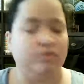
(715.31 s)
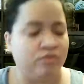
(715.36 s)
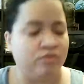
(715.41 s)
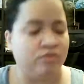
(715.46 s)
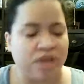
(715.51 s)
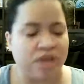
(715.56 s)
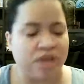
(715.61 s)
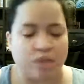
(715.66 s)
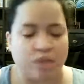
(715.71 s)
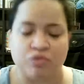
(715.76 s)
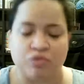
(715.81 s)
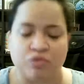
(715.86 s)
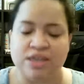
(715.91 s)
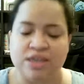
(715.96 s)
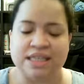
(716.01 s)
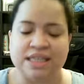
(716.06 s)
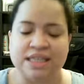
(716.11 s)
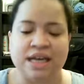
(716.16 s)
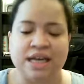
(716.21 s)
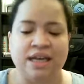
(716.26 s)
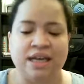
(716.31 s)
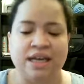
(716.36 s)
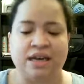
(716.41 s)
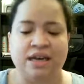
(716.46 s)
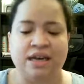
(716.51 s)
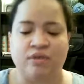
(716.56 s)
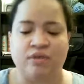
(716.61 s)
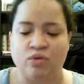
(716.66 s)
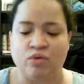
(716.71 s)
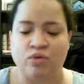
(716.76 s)
You keep resetting
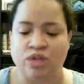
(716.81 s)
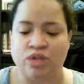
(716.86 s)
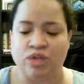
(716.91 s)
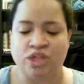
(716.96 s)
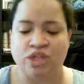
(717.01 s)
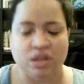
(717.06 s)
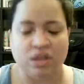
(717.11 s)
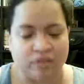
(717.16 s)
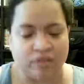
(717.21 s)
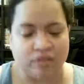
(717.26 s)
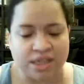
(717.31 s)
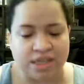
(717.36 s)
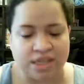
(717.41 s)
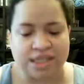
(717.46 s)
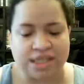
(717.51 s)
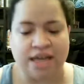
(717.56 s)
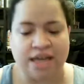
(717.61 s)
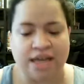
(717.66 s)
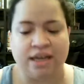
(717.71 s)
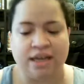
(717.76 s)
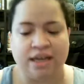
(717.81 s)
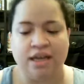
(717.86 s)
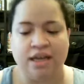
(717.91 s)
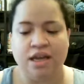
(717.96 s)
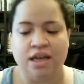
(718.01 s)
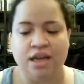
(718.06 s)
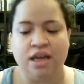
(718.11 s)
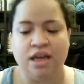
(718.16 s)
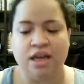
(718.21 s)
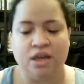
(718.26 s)
it. If you reach it, reset it.
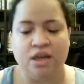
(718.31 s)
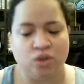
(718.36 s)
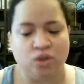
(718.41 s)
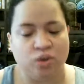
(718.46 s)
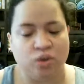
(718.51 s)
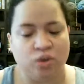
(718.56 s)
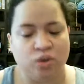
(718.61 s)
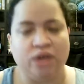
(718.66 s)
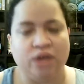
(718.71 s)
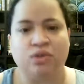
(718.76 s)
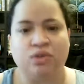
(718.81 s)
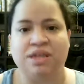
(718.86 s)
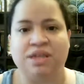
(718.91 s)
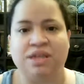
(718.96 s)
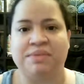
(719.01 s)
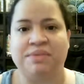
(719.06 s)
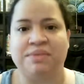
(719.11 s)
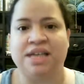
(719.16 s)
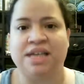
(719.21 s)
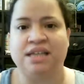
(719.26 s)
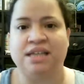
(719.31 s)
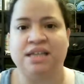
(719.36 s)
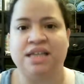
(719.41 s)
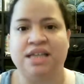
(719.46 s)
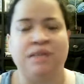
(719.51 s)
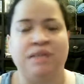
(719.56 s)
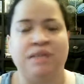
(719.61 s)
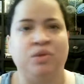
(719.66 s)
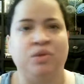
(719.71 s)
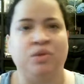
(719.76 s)
Do little steps at a
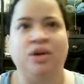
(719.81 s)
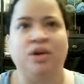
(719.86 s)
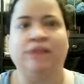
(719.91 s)
time. You